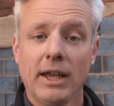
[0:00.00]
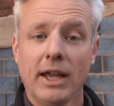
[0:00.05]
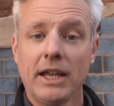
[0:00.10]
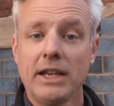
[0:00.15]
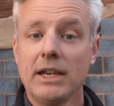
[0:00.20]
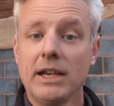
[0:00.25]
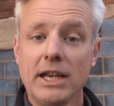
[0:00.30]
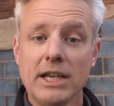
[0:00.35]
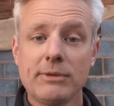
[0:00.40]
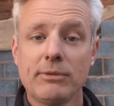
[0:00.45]

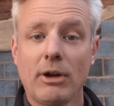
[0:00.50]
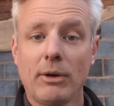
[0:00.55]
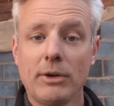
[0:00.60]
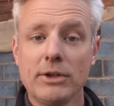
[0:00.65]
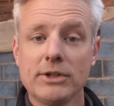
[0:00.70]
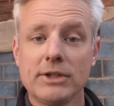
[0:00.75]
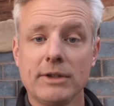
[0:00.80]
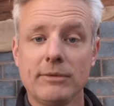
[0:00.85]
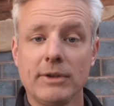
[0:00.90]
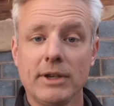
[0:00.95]
and you're this far
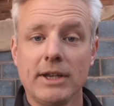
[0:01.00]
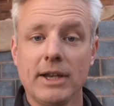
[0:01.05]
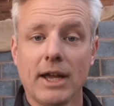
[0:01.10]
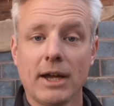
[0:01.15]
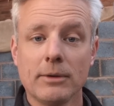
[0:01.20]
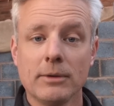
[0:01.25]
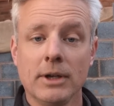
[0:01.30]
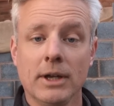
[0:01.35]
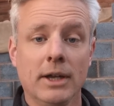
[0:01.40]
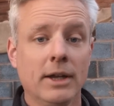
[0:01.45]
into the
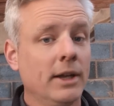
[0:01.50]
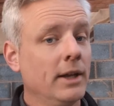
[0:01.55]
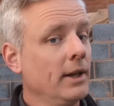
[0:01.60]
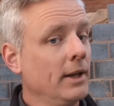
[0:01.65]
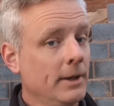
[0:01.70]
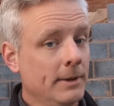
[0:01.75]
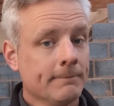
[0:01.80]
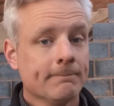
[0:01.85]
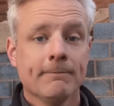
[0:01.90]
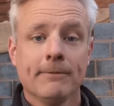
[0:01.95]
video,
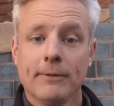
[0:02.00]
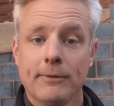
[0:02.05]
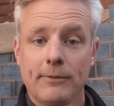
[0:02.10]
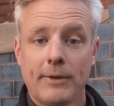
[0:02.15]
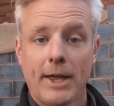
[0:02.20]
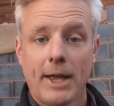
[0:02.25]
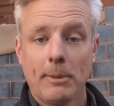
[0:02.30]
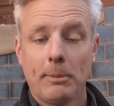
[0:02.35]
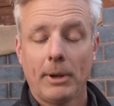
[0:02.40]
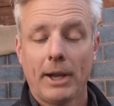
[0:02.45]

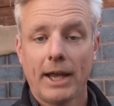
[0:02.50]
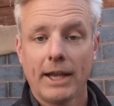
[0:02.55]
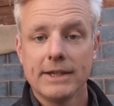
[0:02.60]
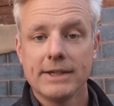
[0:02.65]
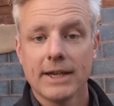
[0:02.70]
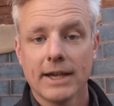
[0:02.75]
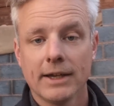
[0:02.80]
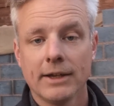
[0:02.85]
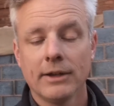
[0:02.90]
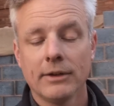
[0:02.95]
fair play
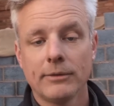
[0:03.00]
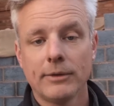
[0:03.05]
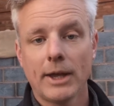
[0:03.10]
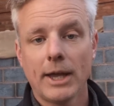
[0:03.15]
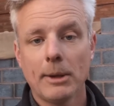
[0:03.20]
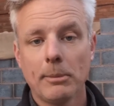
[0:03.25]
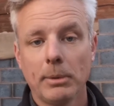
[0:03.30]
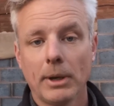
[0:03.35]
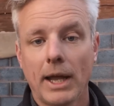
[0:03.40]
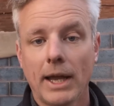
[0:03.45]
to you,
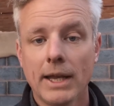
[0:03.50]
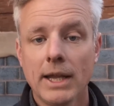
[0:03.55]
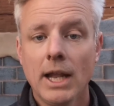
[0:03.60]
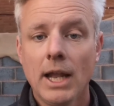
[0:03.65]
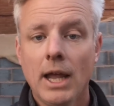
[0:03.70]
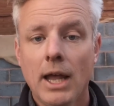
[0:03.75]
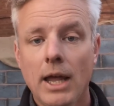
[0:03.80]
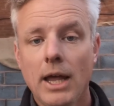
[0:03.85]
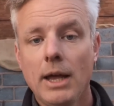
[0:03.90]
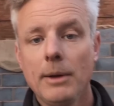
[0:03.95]
fair play.
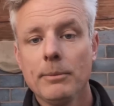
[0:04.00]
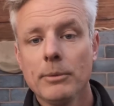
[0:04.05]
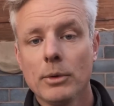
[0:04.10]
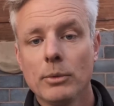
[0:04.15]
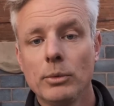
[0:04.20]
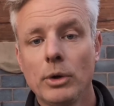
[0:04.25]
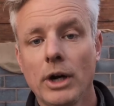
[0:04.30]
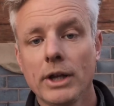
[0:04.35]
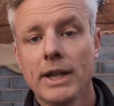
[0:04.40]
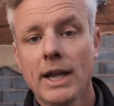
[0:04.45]

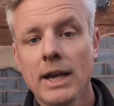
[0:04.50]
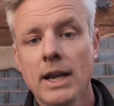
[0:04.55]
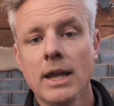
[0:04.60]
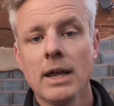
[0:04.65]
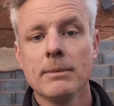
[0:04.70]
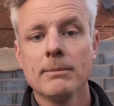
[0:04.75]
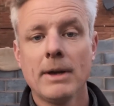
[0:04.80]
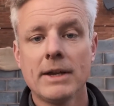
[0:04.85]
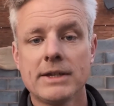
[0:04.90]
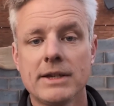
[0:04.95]
Right then,
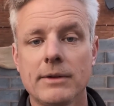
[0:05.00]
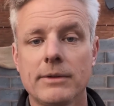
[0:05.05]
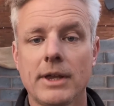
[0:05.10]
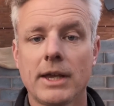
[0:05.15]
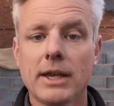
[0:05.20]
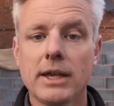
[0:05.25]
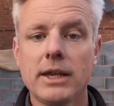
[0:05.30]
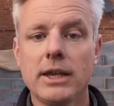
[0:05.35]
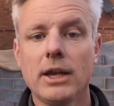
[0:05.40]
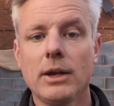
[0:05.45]
massive
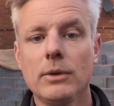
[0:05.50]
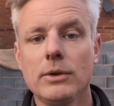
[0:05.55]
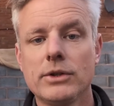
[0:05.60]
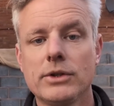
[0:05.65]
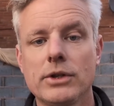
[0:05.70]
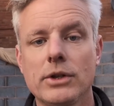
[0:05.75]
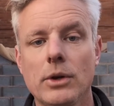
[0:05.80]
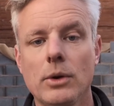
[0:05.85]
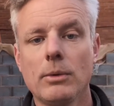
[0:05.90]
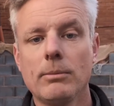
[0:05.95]
thank you
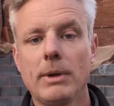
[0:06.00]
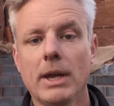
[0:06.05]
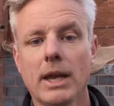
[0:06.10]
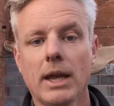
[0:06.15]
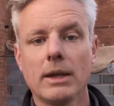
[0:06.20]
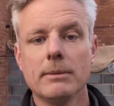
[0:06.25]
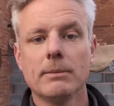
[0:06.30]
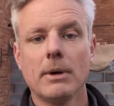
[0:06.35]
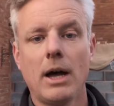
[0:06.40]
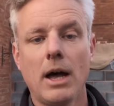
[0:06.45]
to
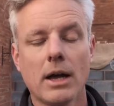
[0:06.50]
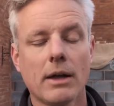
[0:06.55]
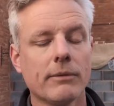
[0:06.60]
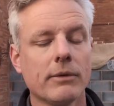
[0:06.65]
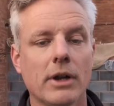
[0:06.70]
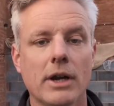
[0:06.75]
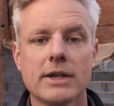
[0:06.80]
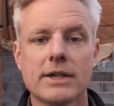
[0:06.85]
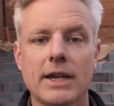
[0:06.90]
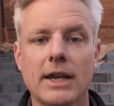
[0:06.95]
Mick and Mark. I've
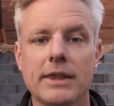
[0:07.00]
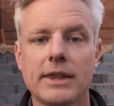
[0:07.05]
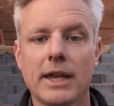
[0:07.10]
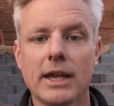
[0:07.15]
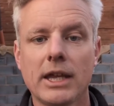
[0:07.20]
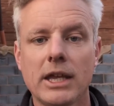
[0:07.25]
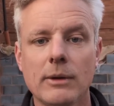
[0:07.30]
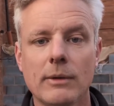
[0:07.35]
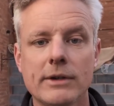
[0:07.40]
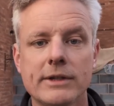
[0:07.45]
got to say
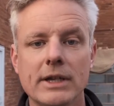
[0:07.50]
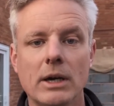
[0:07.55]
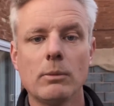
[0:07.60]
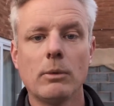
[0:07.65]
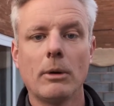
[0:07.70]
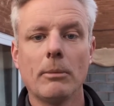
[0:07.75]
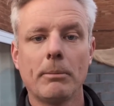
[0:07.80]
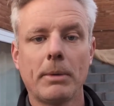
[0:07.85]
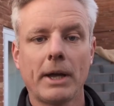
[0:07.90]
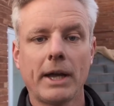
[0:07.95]
thank you, I still
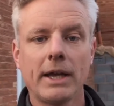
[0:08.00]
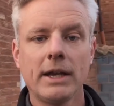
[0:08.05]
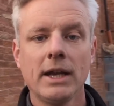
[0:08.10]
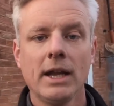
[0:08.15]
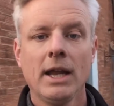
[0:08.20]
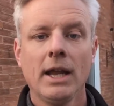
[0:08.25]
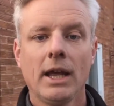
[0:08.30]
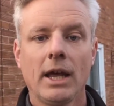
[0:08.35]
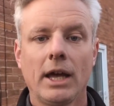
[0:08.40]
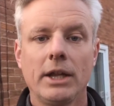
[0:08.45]
want paying.
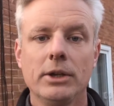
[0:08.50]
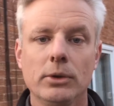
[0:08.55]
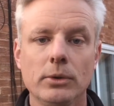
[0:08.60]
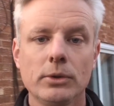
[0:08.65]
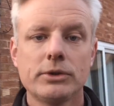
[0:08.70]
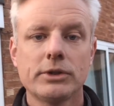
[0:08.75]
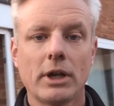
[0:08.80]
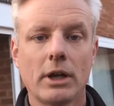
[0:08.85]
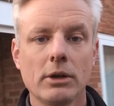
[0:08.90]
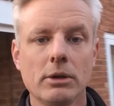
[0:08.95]
And
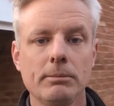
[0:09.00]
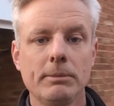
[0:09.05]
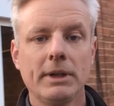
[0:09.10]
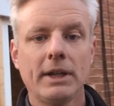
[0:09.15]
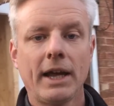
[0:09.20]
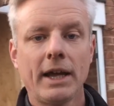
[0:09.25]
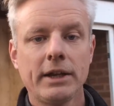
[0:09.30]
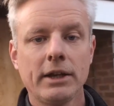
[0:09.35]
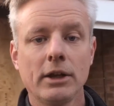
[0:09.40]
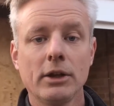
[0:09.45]
also my
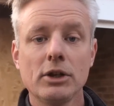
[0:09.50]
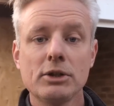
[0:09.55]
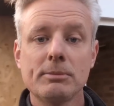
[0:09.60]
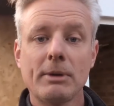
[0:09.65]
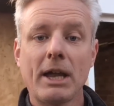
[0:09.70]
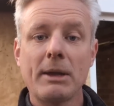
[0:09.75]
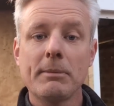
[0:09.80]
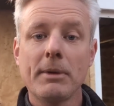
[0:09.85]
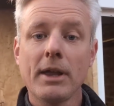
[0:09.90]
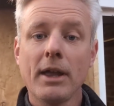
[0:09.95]
lad, who's
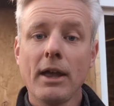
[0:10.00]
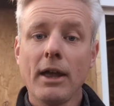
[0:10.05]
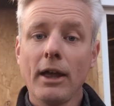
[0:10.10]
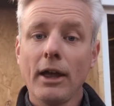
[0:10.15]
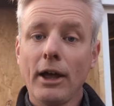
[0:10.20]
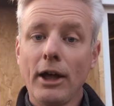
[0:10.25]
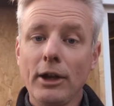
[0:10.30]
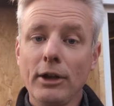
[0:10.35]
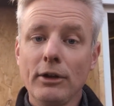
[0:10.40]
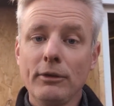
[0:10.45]
made me
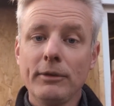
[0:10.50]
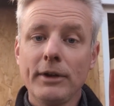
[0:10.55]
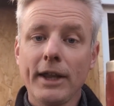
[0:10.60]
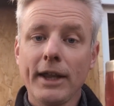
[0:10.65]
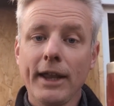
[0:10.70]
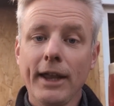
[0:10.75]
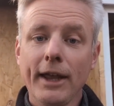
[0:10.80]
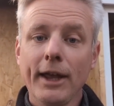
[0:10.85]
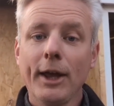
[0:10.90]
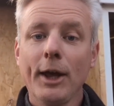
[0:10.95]
a
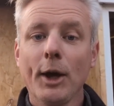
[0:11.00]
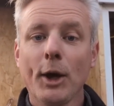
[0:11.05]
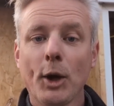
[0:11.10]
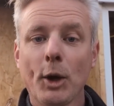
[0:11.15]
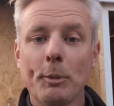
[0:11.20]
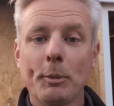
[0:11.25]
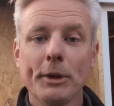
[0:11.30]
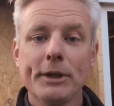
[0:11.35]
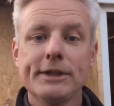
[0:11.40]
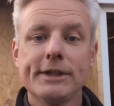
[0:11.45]
lovely
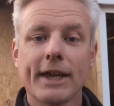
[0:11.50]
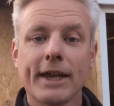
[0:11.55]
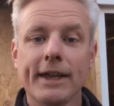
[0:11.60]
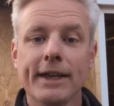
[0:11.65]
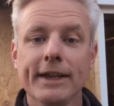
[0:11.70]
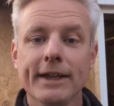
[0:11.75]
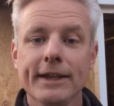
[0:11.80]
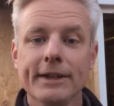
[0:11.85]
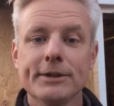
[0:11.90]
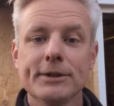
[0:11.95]
cup of
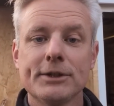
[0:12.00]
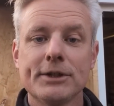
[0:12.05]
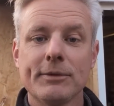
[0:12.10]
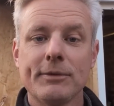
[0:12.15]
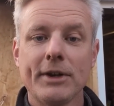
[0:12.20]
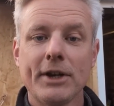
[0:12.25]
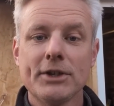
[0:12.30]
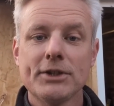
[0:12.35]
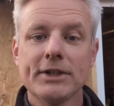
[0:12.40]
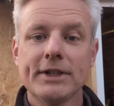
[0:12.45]
tea, just to
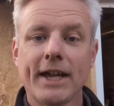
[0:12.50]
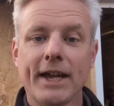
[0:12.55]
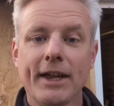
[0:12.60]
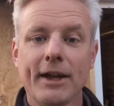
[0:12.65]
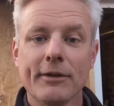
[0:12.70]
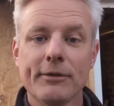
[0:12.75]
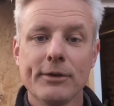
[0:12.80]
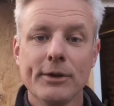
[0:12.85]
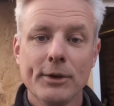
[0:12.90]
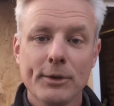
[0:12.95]
finish the day
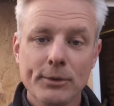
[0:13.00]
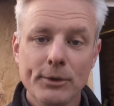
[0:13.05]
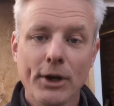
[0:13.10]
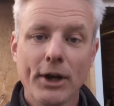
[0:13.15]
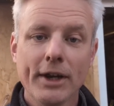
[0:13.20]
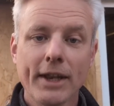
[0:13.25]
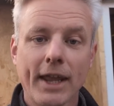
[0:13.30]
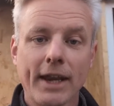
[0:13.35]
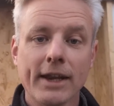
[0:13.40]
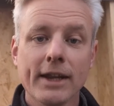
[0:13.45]
off.
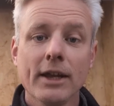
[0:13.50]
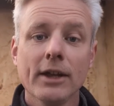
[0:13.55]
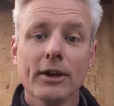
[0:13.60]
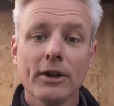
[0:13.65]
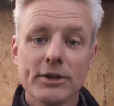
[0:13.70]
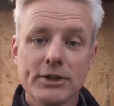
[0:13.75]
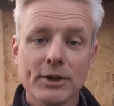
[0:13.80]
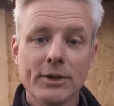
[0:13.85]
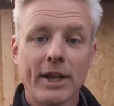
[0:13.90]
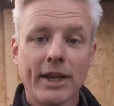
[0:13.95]
Right then,
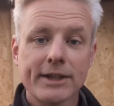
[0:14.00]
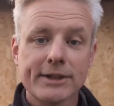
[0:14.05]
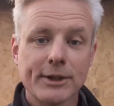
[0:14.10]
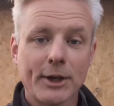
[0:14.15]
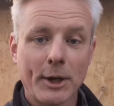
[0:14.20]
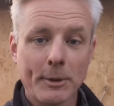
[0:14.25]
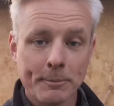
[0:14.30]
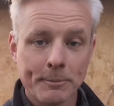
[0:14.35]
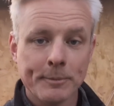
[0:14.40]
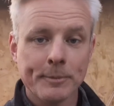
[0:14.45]
until next
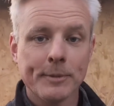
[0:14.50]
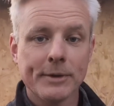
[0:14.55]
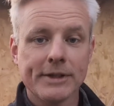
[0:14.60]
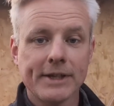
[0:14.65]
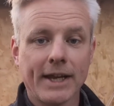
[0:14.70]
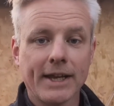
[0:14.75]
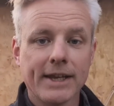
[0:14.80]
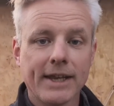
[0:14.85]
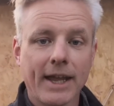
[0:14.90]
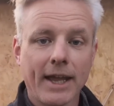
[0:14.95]
time,
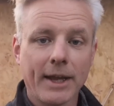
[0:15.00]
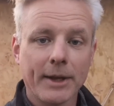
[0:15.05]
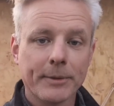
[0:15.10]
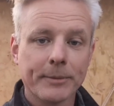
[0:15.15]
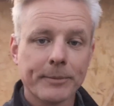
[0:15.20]
take care.